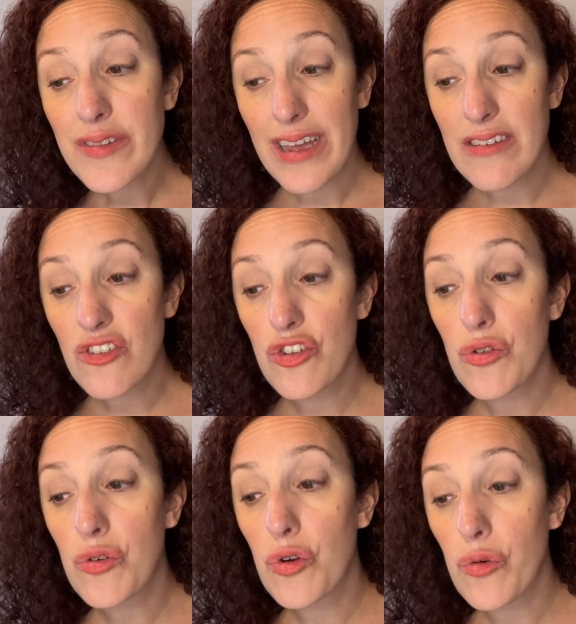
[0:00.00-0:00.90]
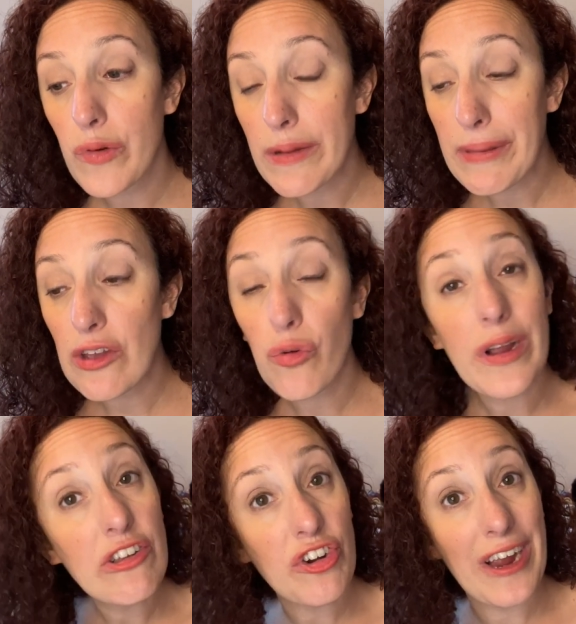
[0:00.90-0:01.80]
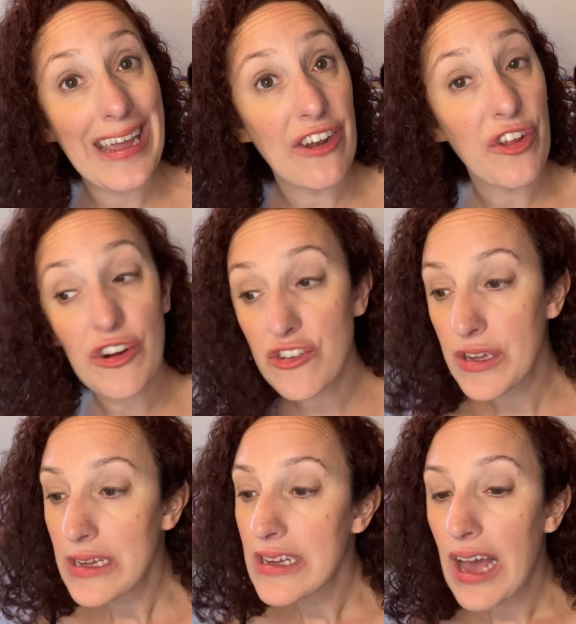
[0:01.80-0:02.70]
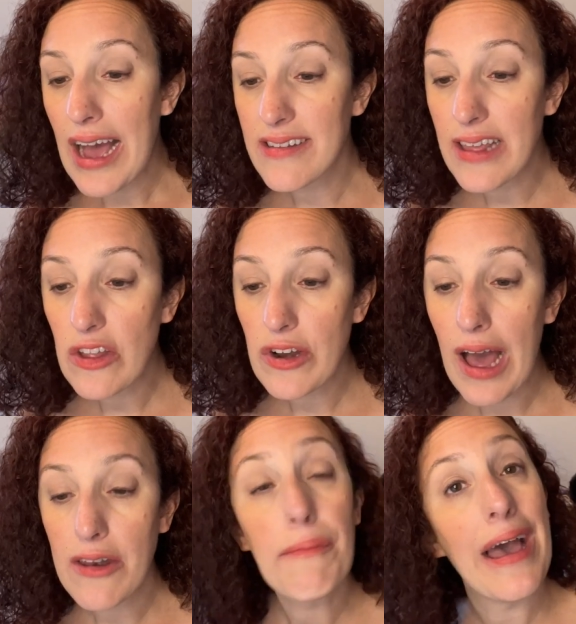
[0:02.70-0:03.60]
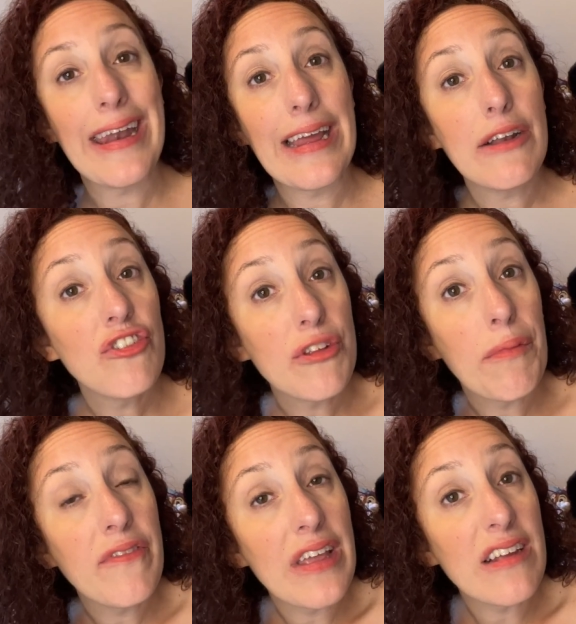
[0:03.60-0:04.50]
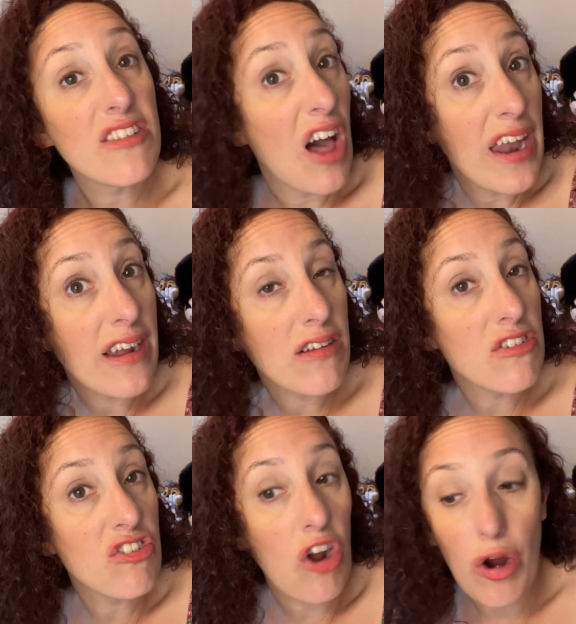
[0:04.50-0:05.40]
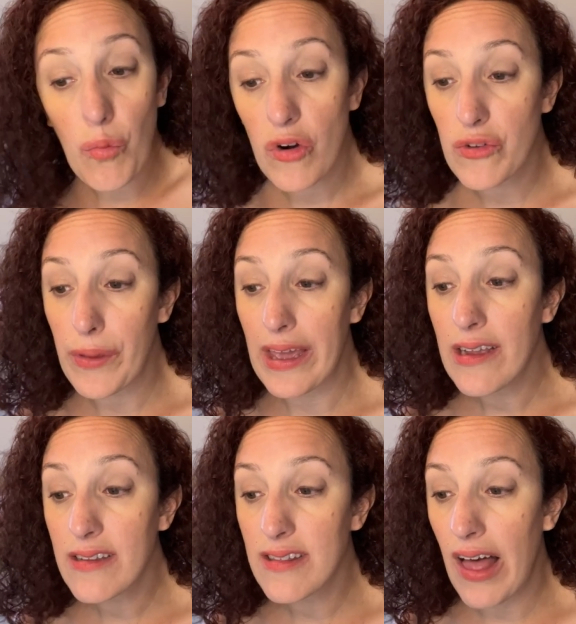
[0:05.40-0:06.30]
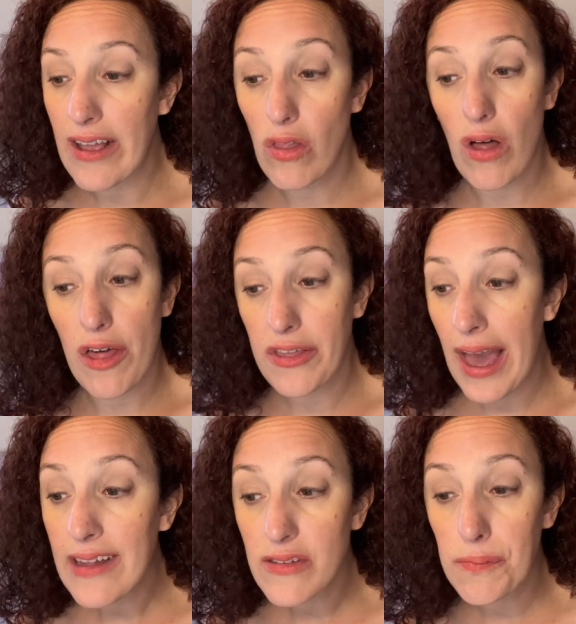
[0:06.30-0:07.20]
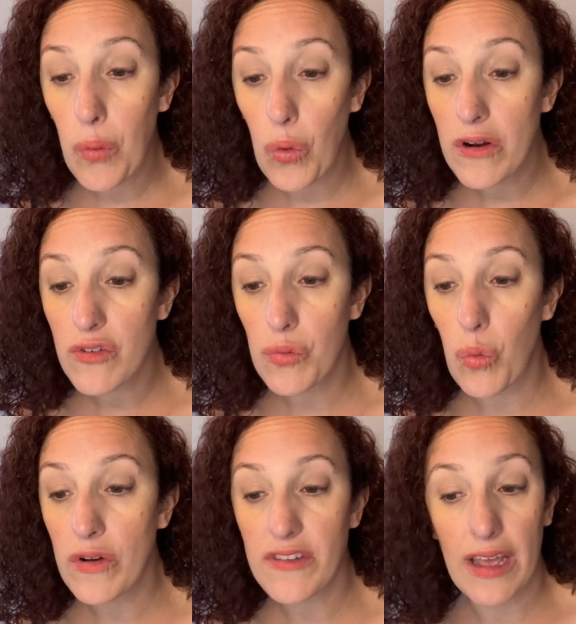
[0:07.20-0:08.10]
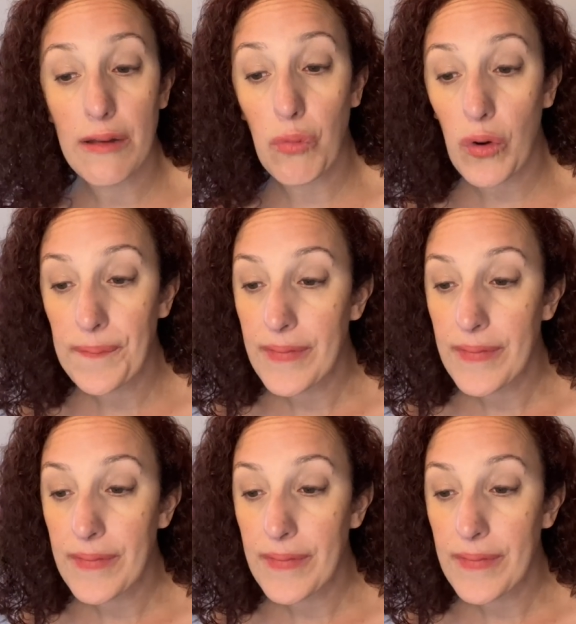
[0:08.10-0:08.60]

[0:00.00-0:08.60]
guests to be creature handlers as they learn how to manage some of the exotic Star Wars beings like Lothcats, Porgs, Warts, and more.